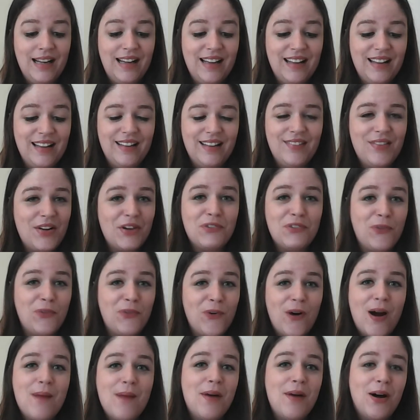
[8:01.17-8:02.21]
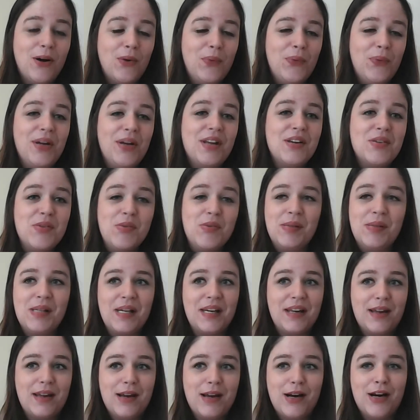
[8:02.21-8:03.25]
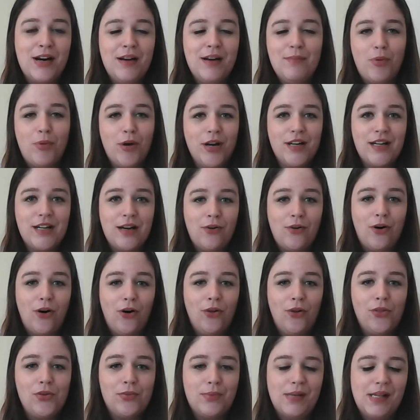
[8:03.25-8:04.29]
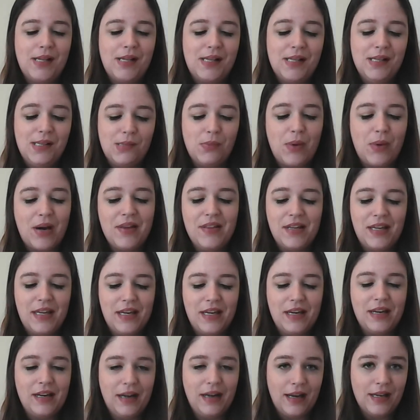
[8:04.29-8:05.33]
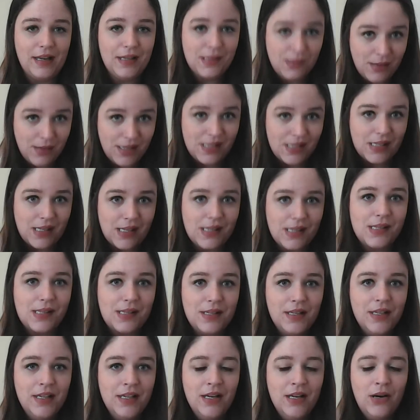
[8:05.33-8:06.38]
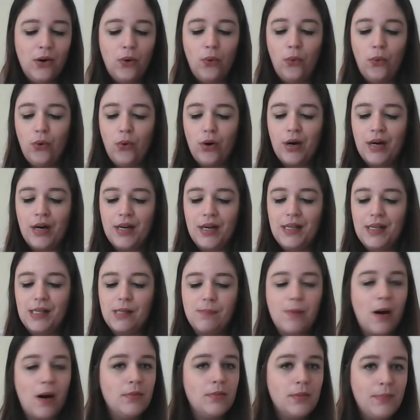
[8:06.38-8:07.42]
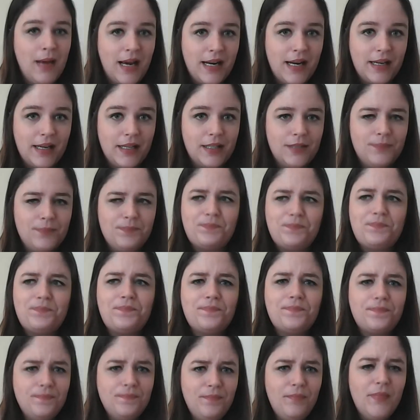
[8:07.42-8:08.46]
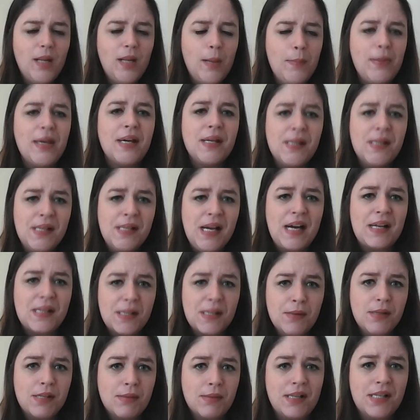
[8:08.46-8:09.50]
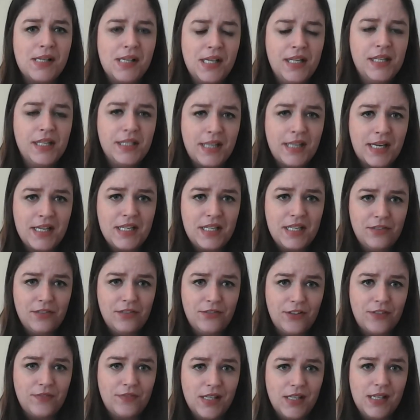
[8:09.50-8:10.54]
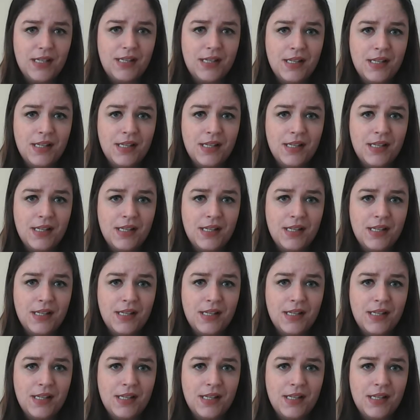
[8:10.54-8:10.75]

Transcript: therefore, I'm not going to sit here and point out all the reasons why The King and I is racist or is problematic. Because yes, it was written in the 1950s.